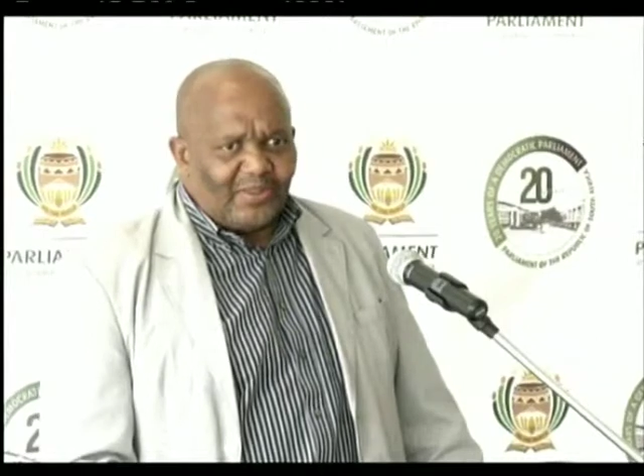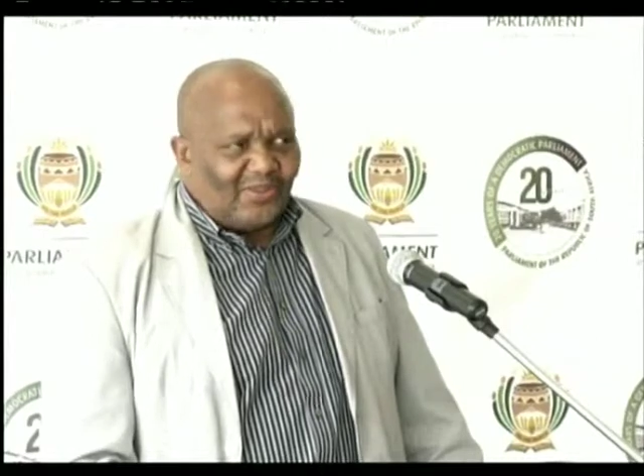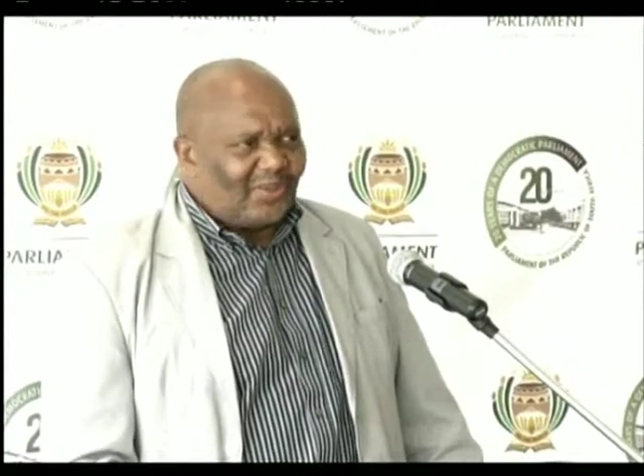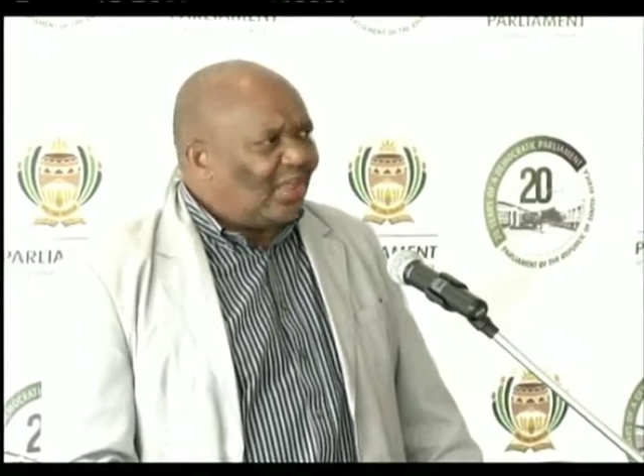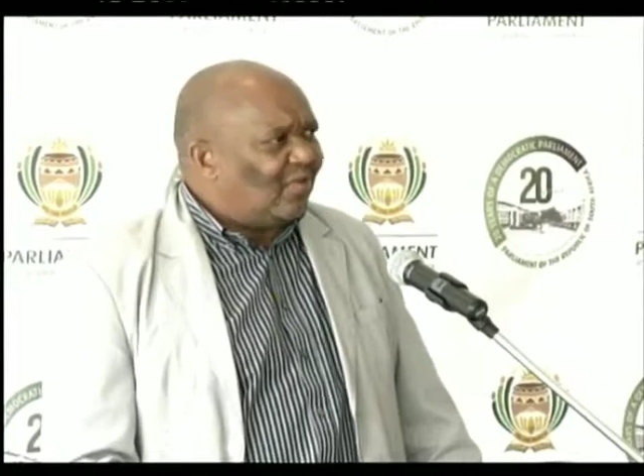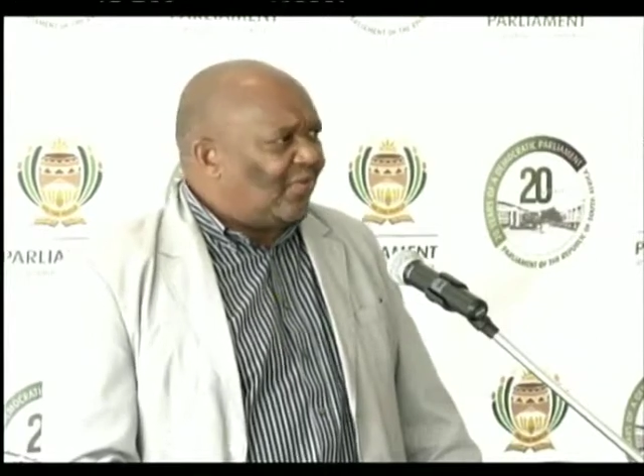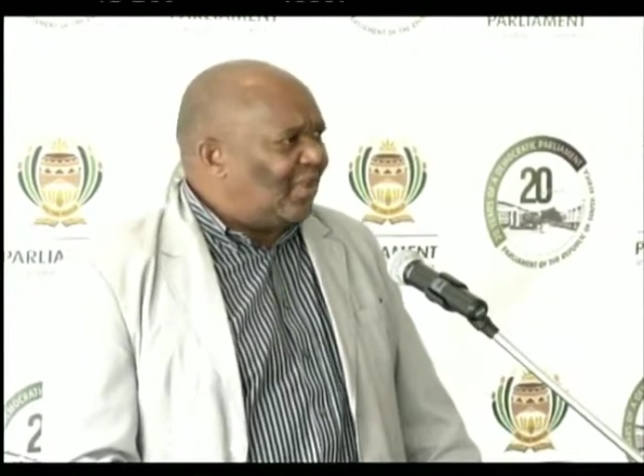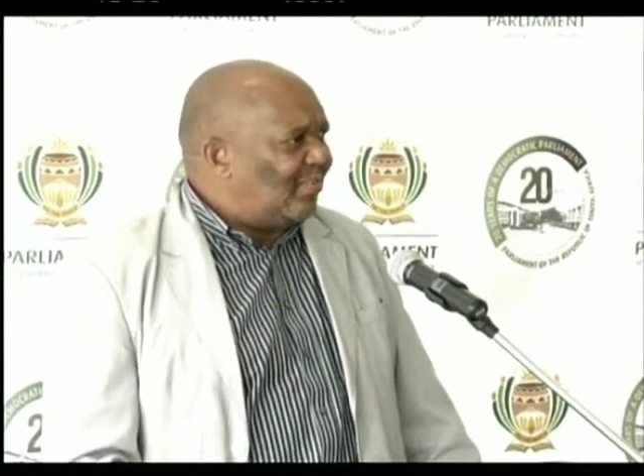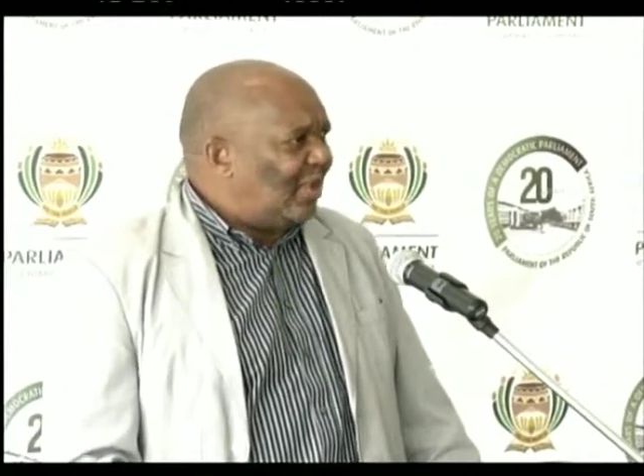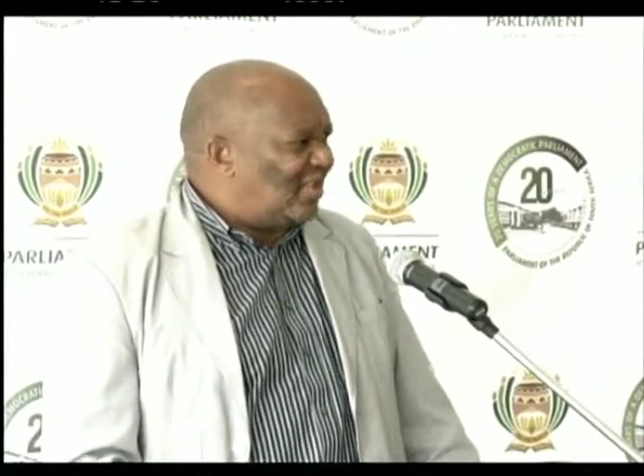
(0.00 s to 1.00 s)
So thank you
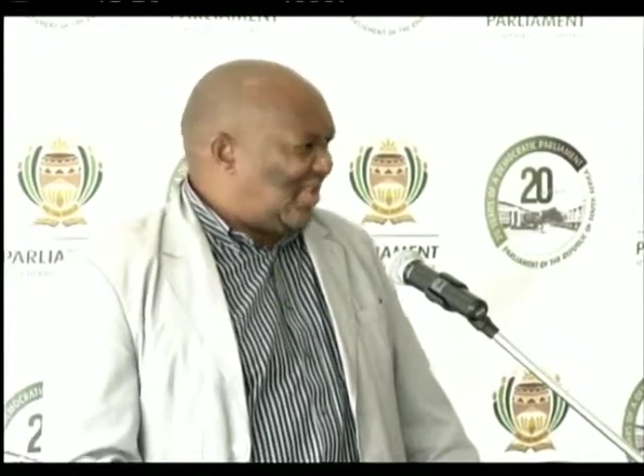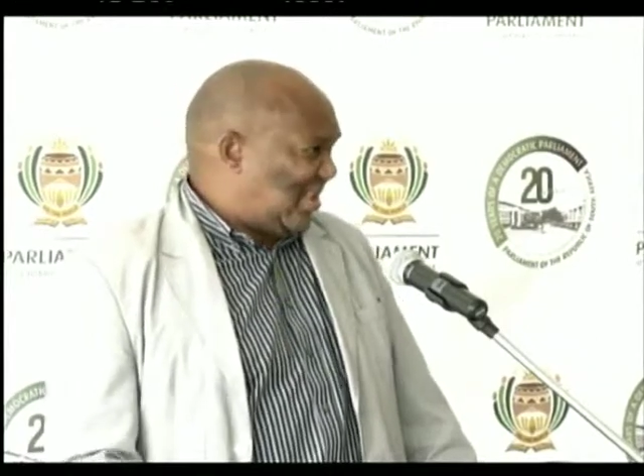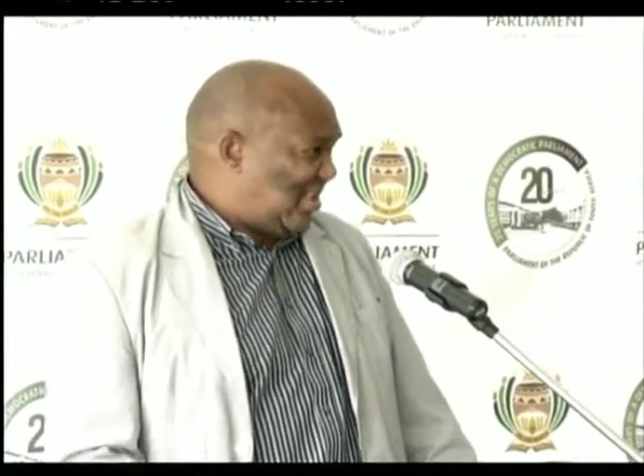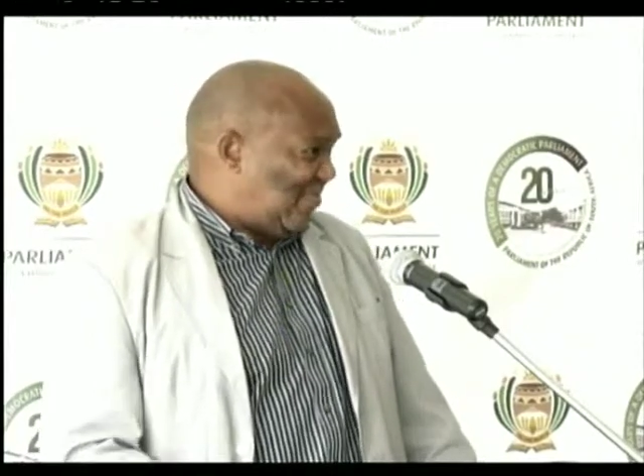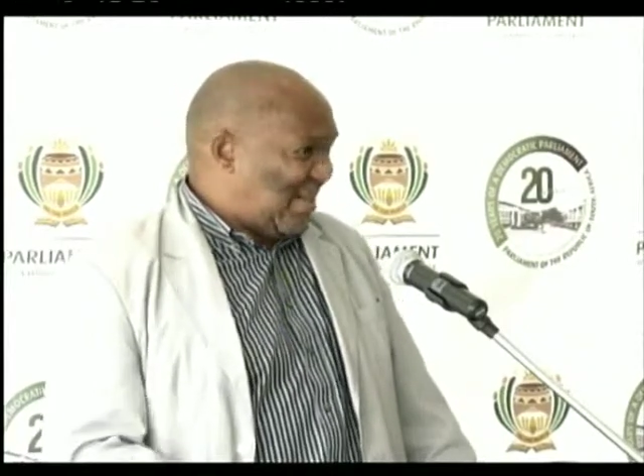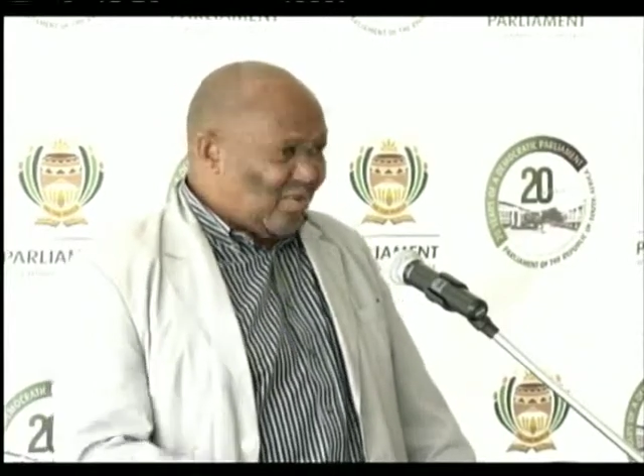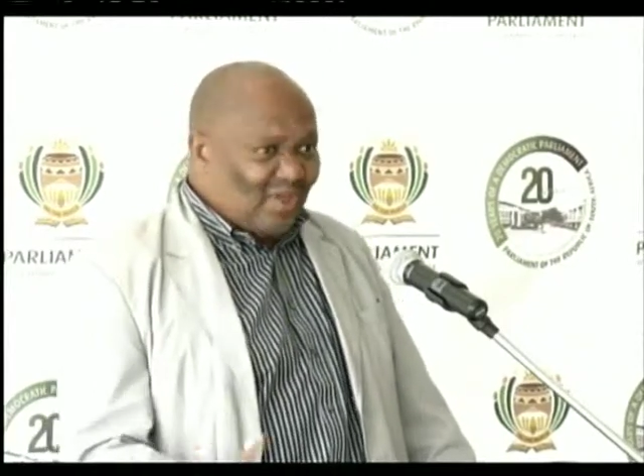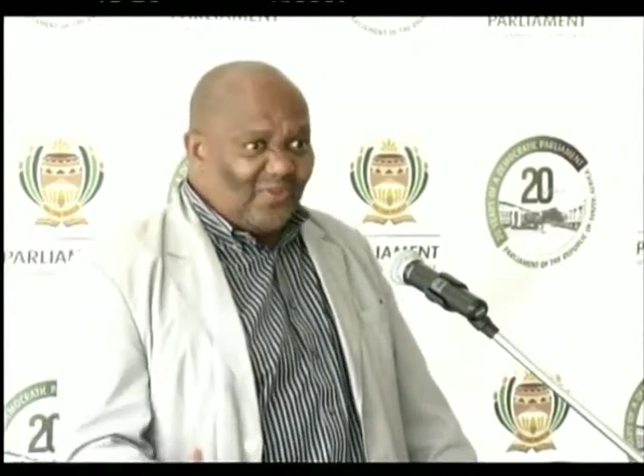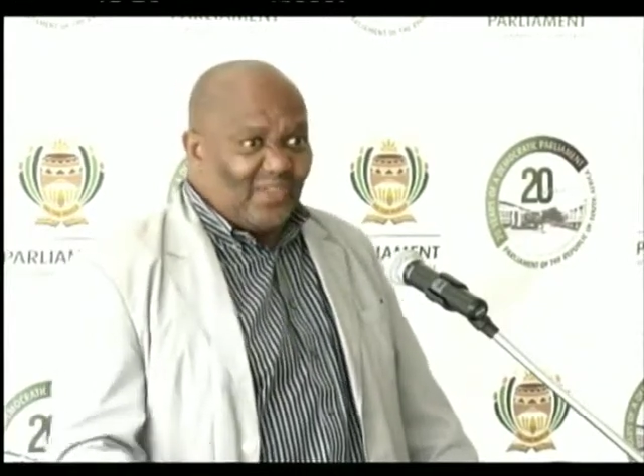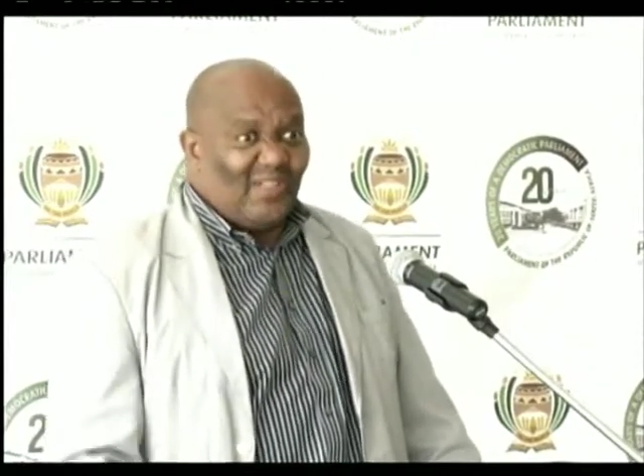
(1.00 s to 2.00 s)
very much. This is my way
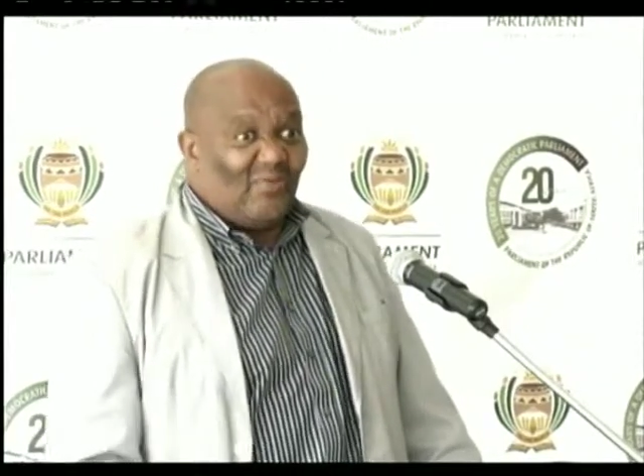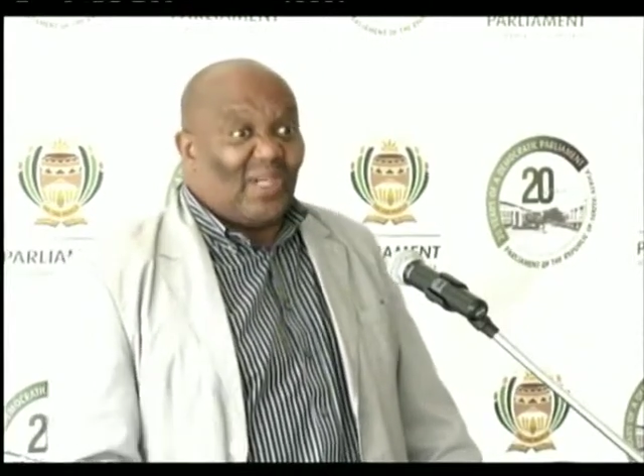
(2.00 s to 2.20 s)
of saying